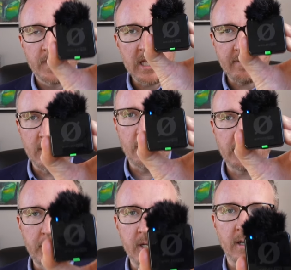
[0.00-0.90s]
even though it's
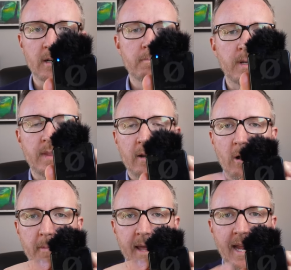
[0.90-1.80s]
bigger, but that
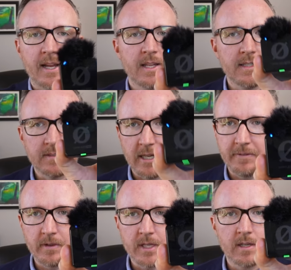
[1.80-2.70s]
all black is
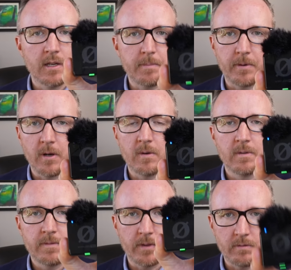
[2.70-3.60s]
definitely a pro
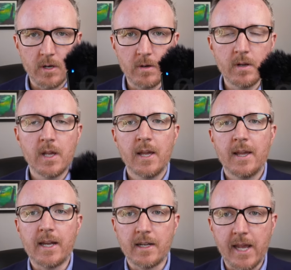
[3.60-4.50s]
for the Rode
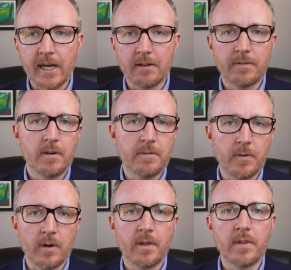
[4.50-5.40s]
and a negative
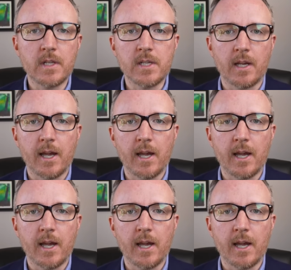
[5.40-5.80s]
for the DJI.